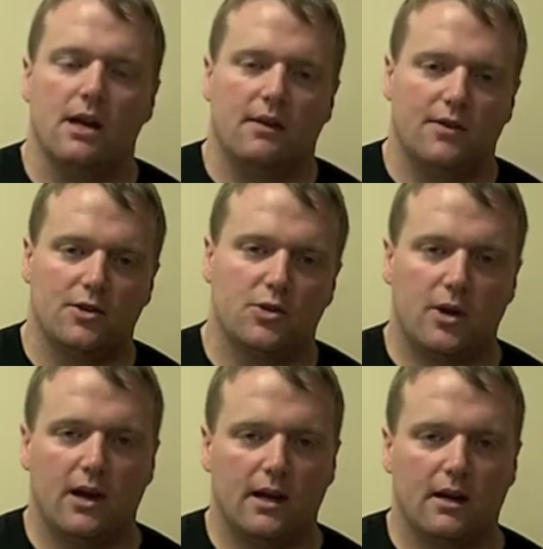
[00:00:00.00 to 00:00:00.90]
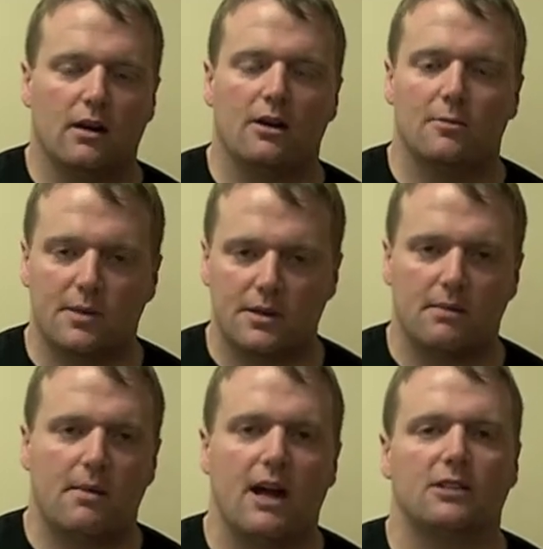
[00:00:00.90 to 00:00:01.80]
If you're straining at
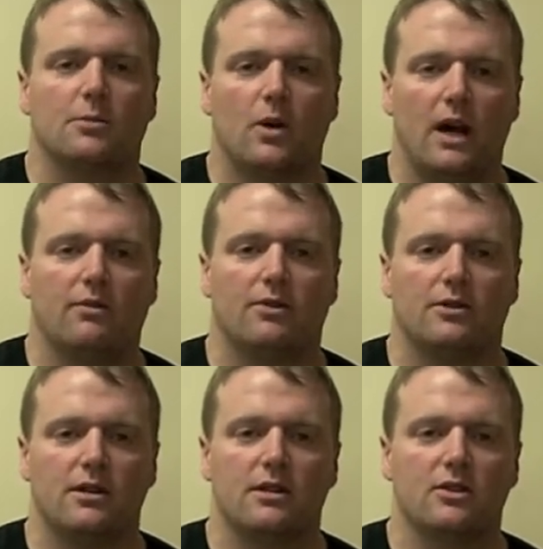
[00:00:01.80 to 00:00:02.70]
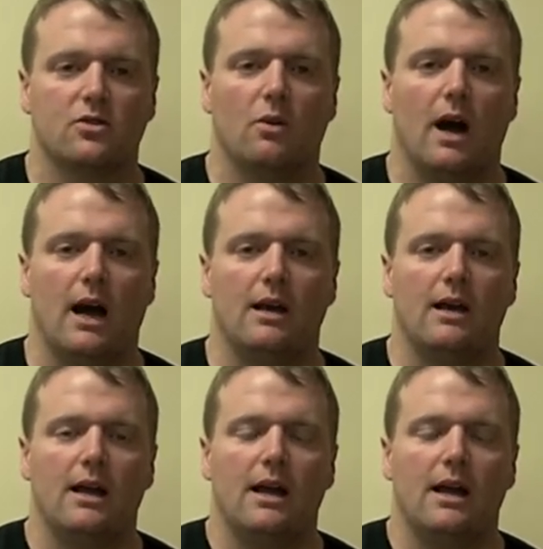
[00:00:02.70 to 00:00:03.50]
100% maximal effort in the squat,